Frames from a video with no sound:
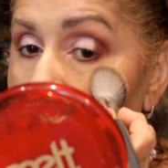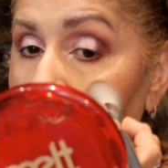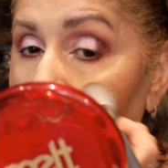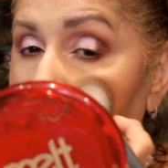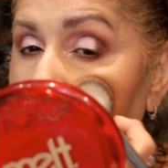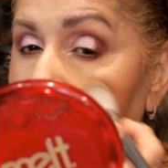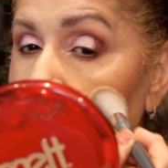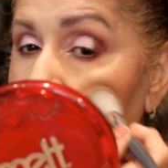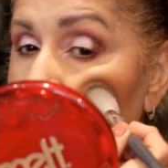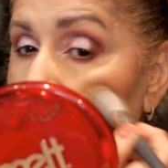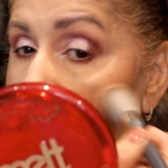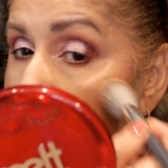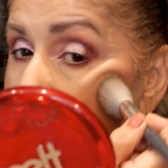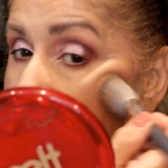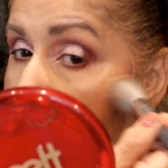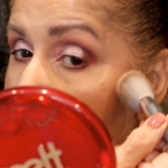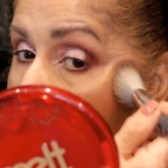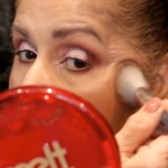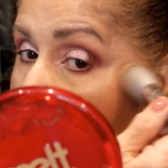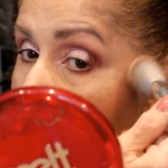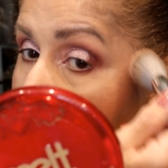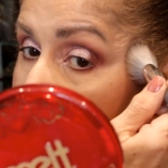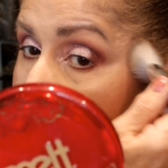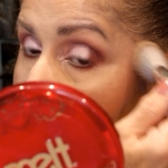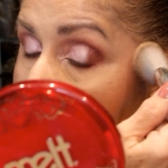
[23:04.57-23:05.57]
and they did
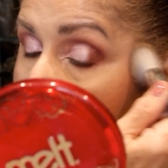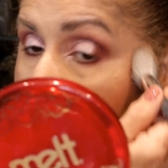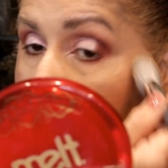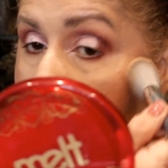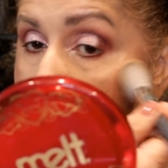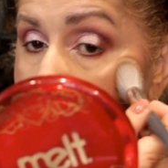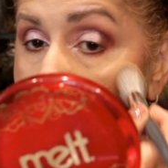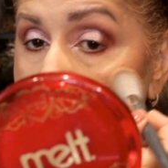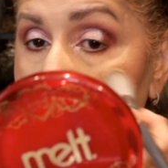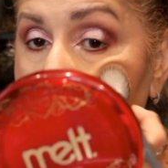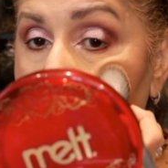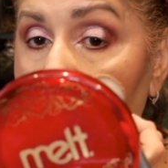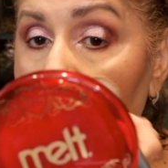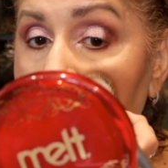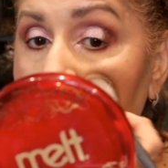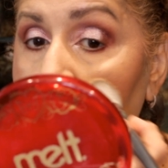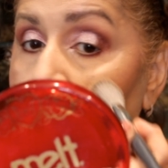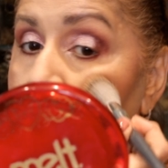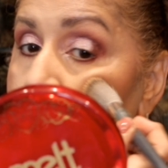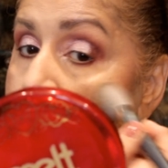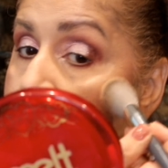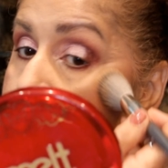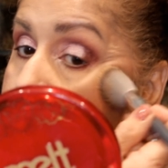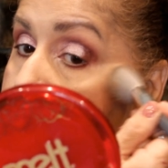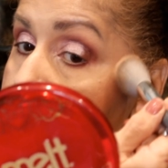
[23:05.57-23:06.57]
have different
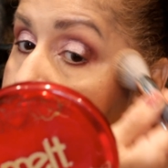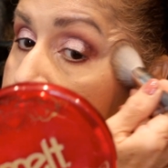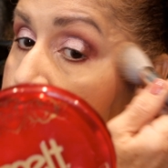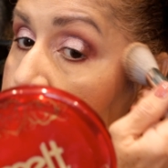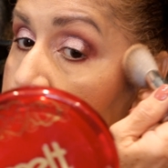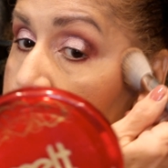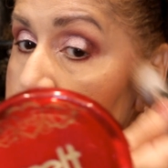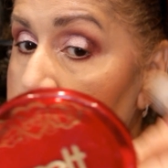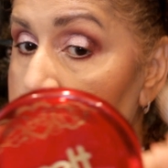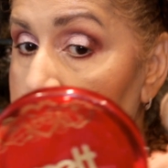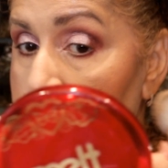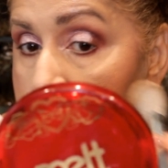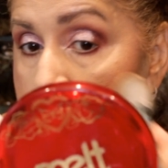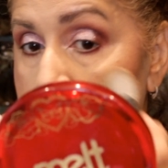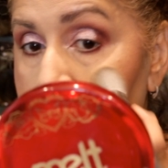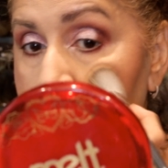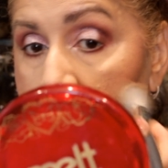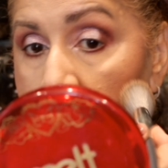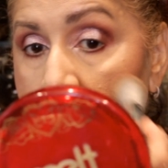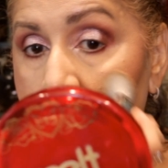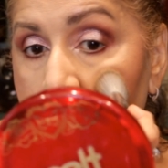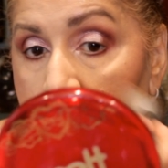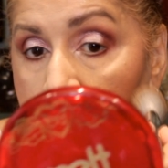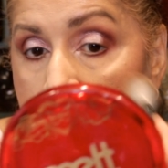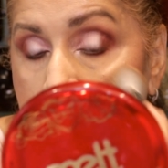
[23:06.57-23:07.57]
shades.
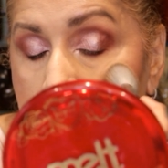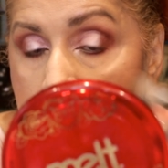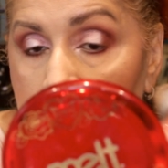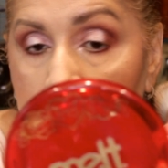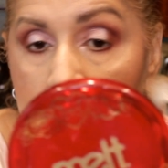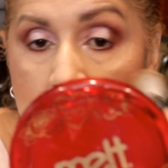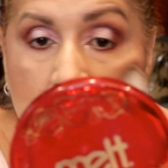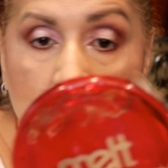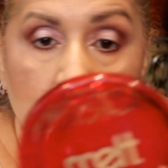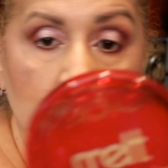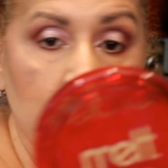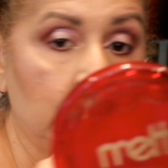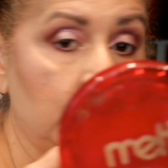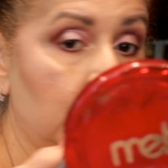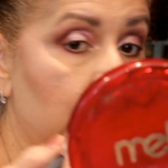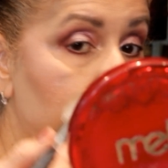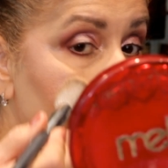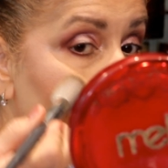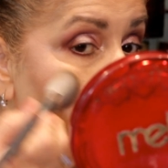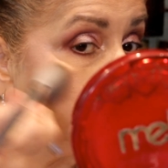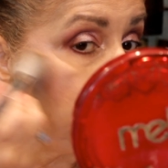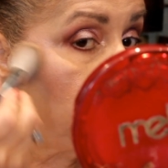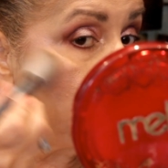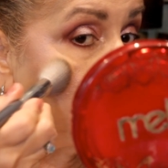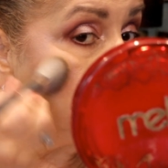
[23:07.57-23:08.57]

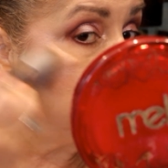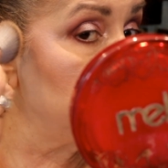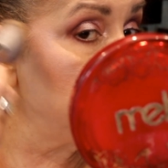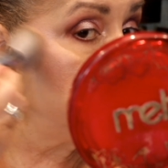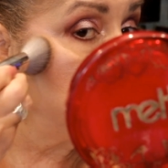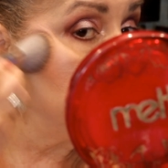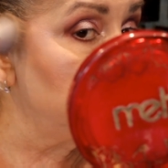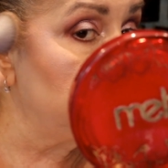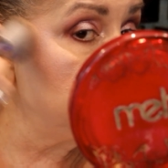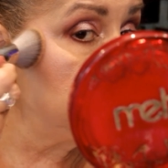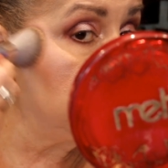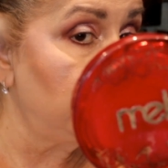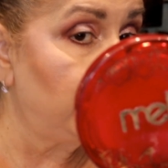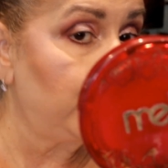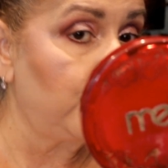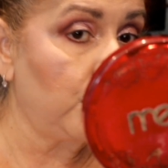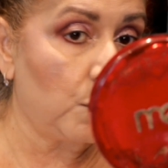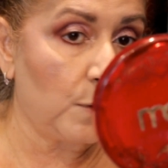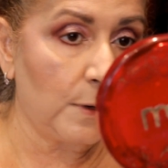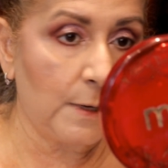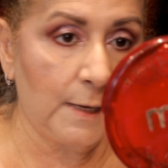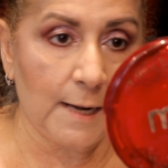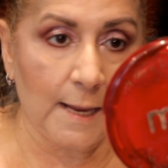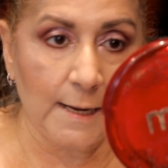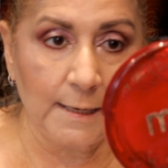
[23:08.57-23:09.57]
That's beautiful.
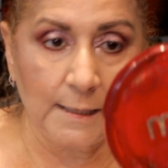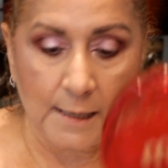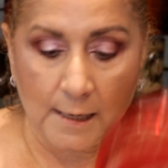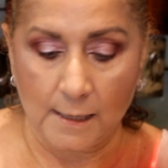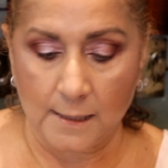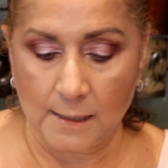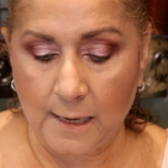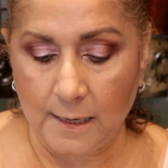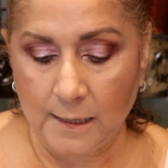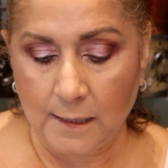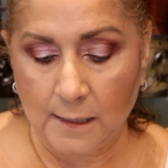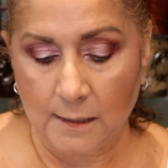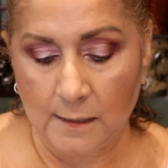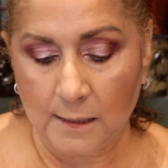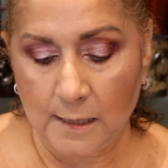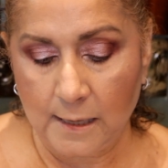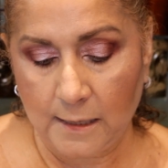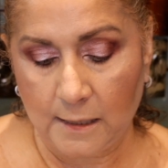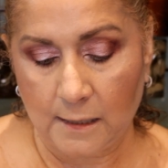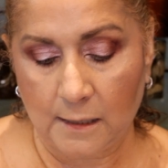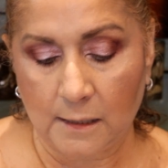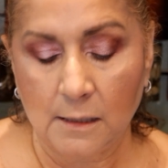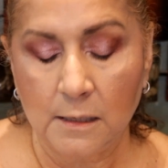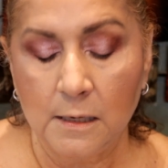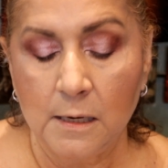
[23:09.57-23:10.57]
I like it, like it,
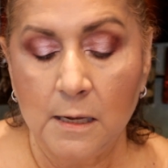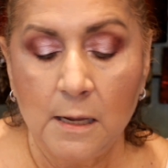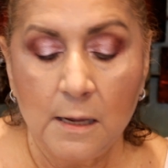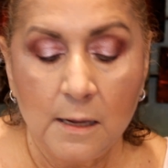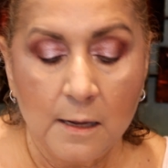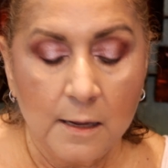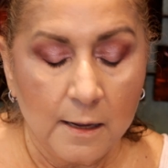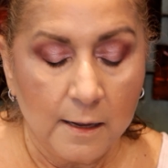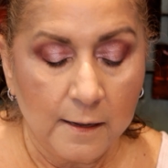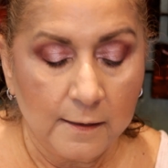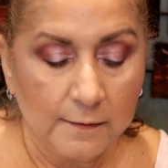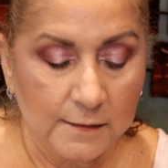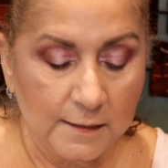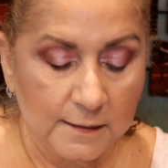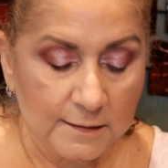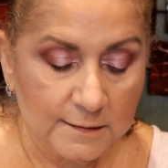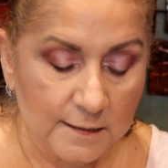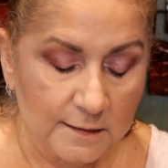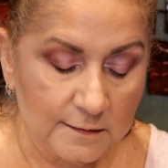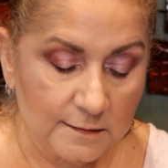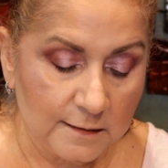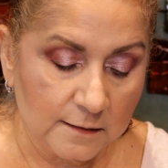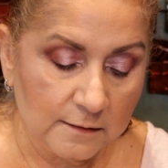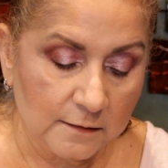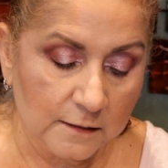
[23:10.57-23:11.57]
like it. And this
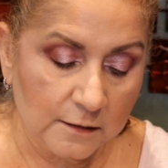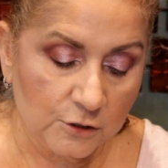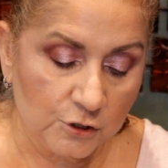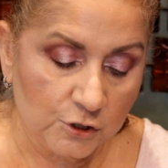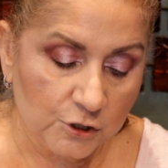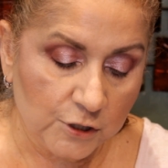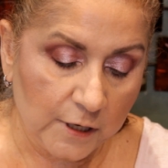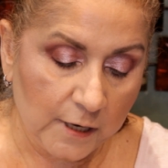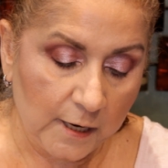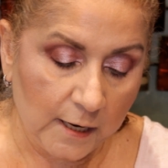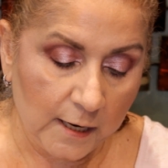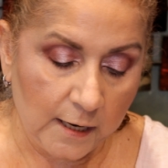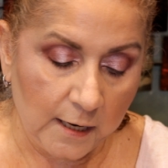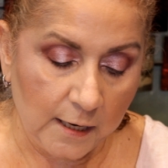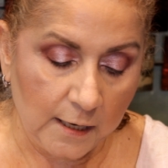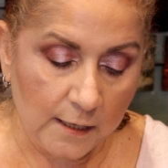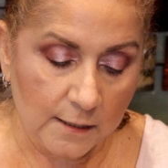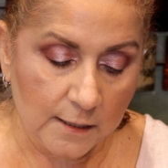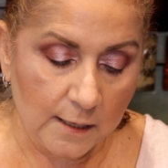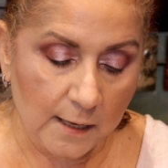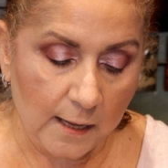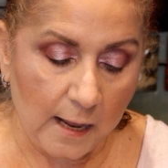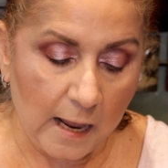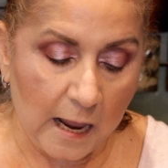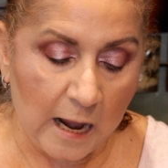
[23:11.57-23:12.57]
is in the
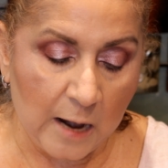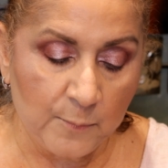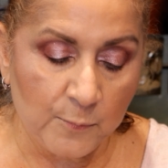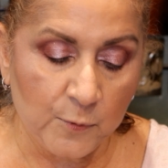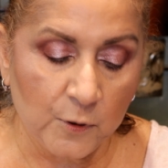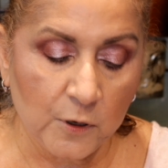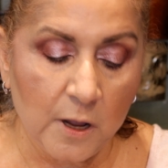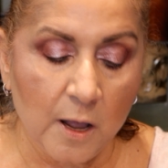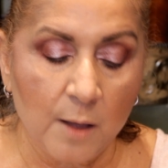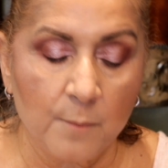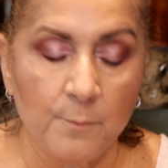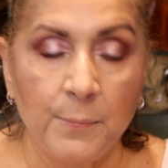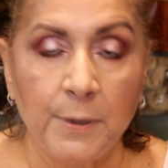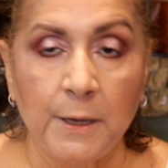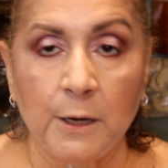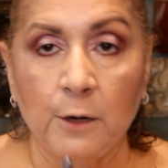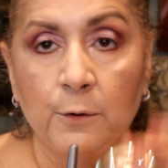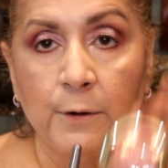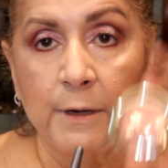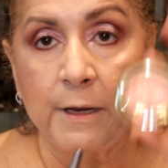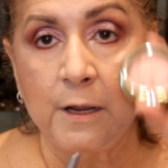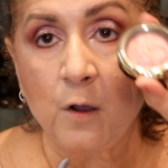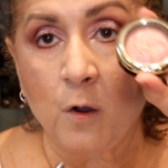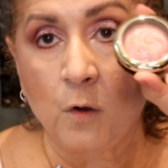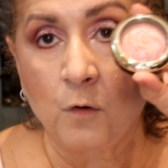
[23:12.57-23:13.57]
shade Apricot
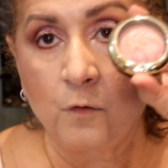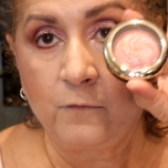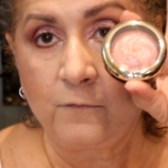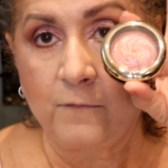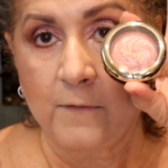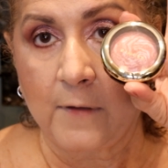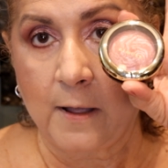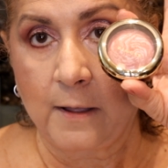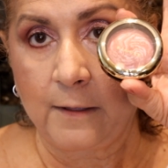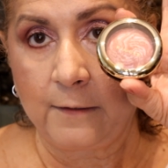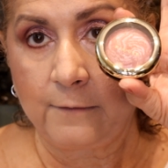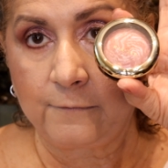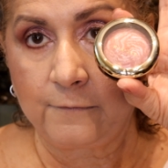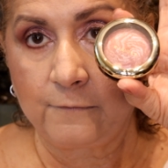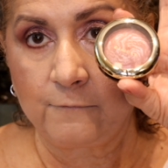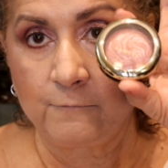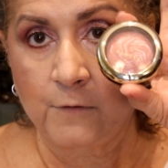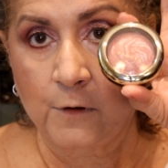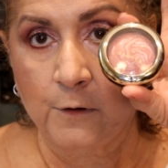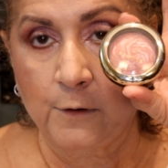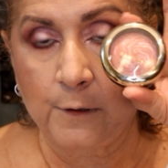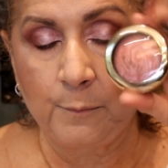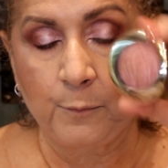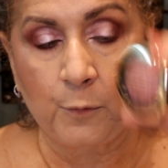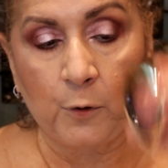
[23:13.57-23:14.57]
Berry 05.
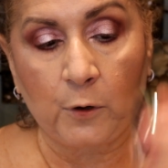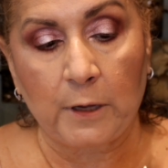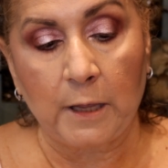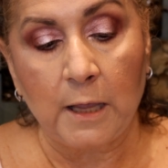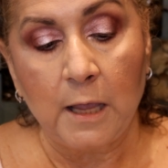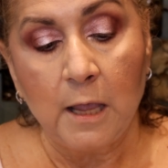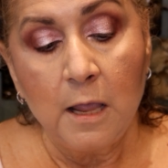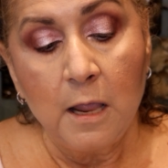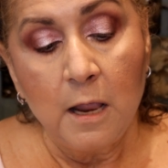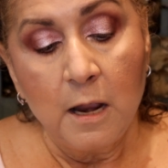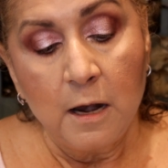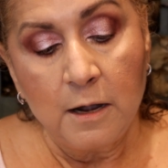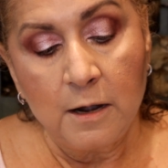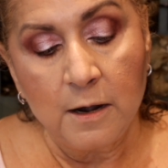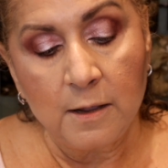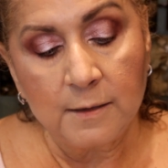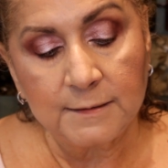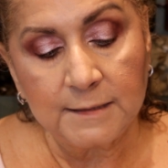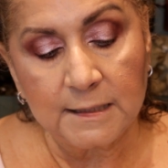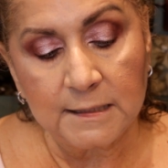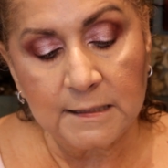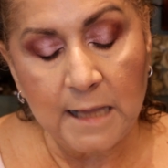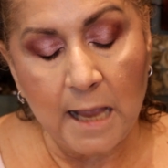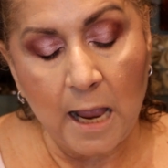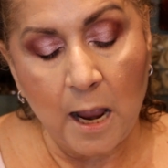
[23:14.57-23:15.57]
Very pretty. Now it
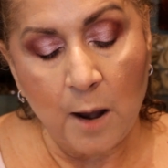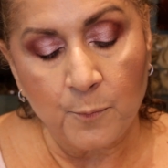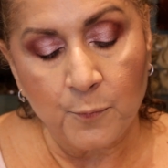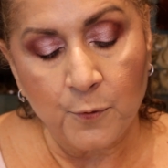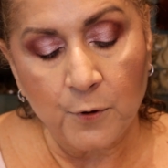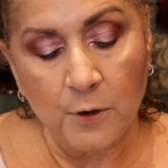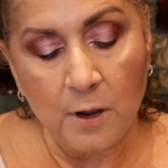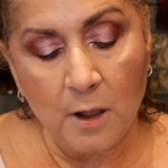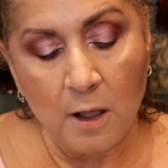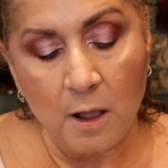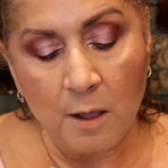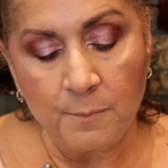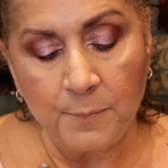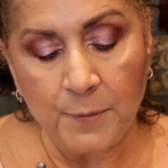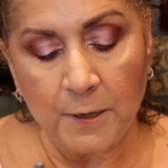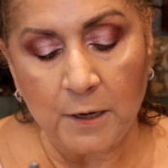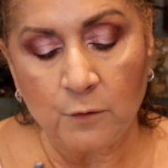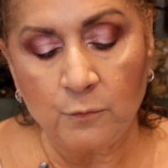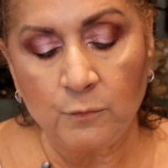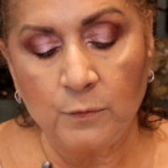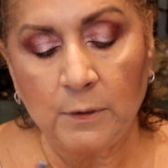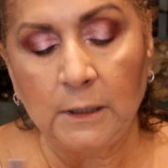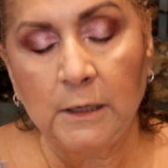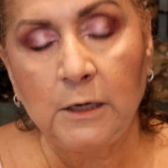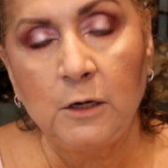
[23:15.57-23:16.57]
says apricot, but it
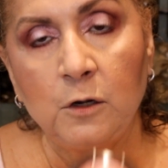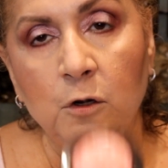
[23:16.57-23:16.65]
really